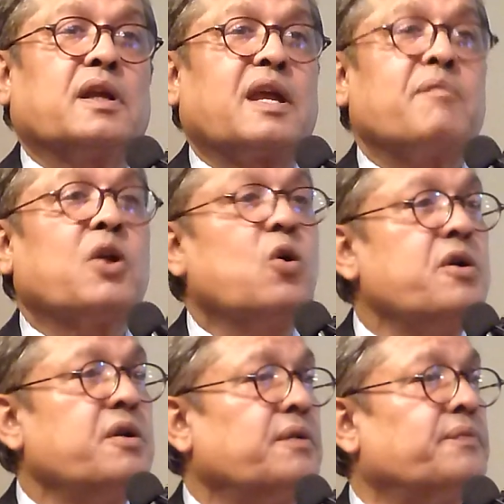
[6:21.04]
can be
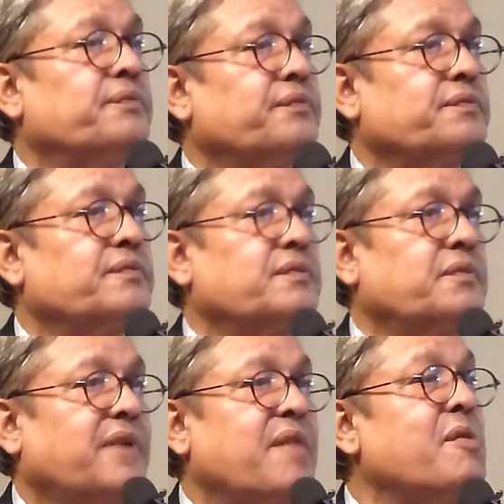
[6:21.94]
good,
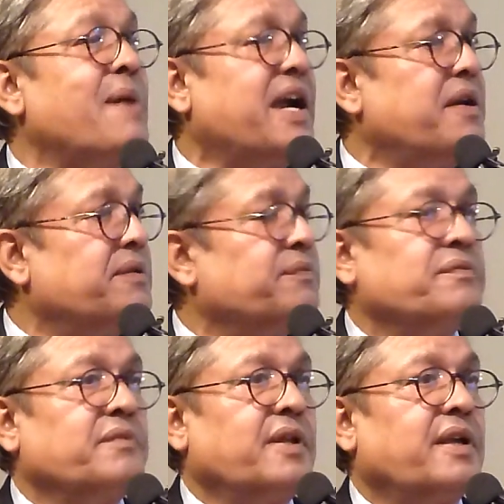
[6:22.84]
can be bad,
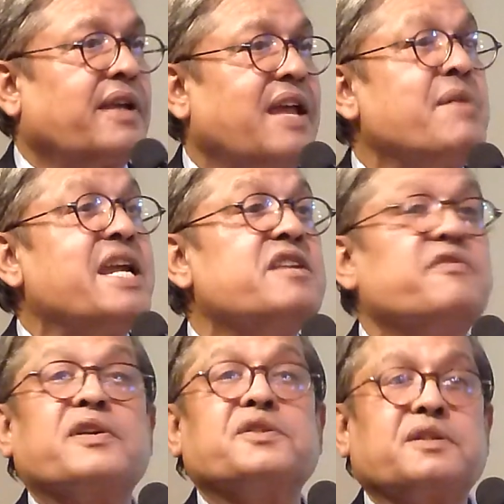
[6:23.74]
can be
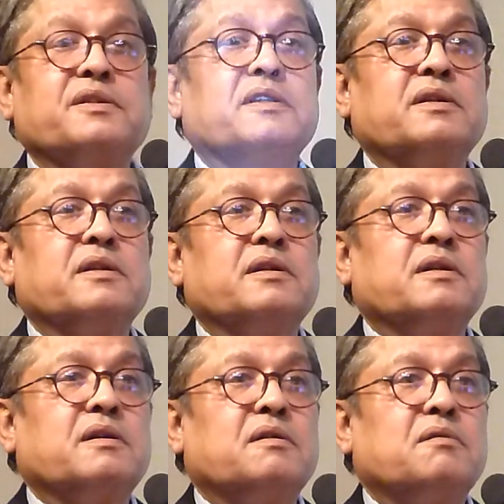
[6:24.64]
indifferent.
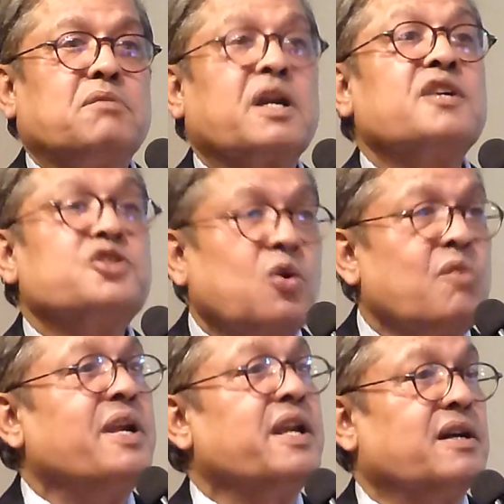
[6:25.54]
But a controlled
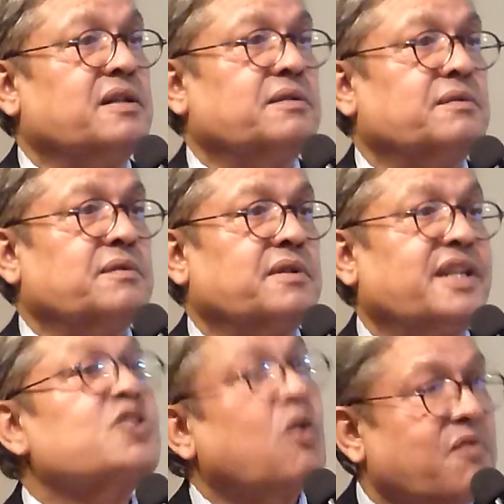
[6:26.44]
media
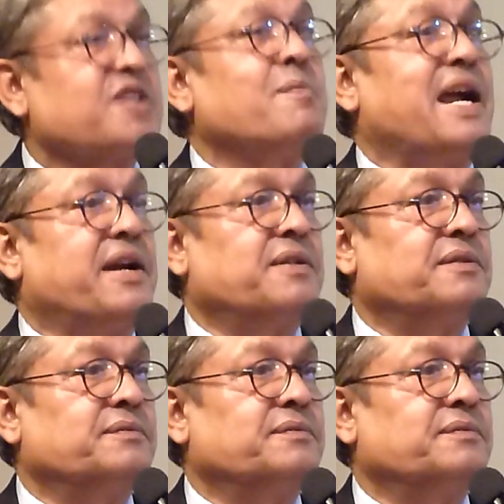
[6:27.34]
is always bad.